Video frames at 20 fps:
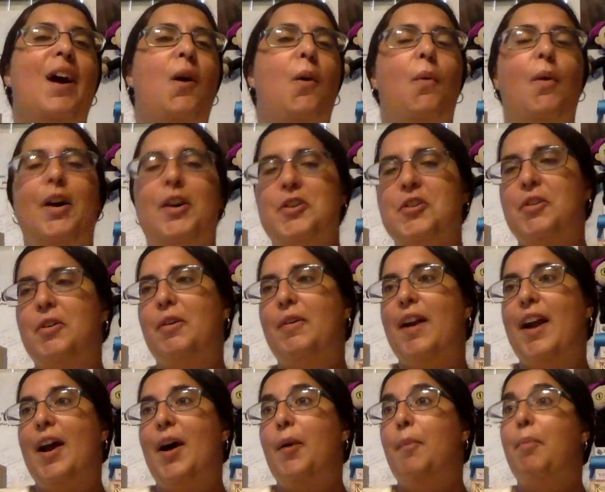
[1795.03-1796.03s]
wander
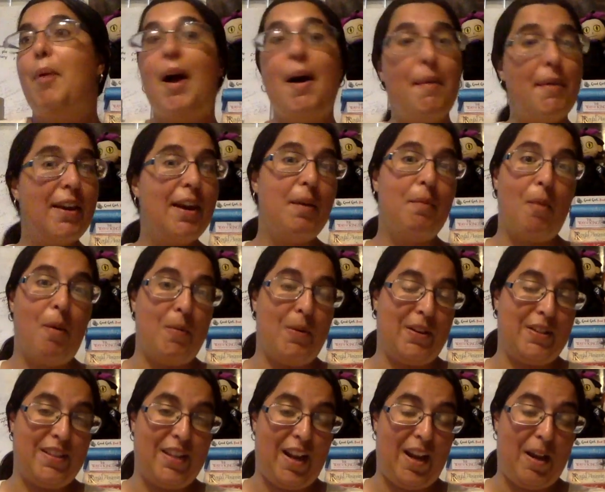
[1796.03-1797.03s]
around, probably get more
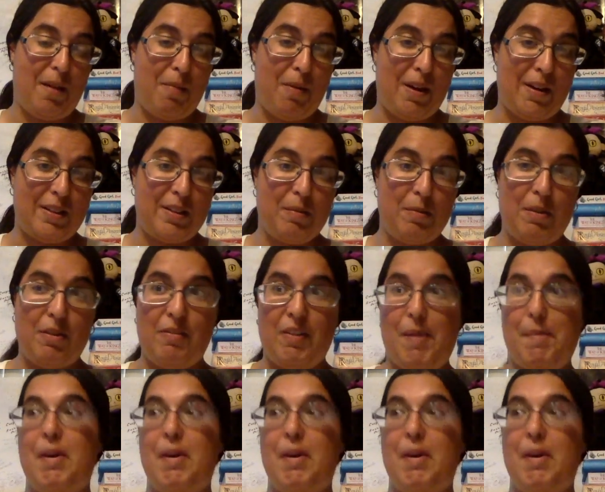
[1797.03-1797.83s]
books than I can possibly read.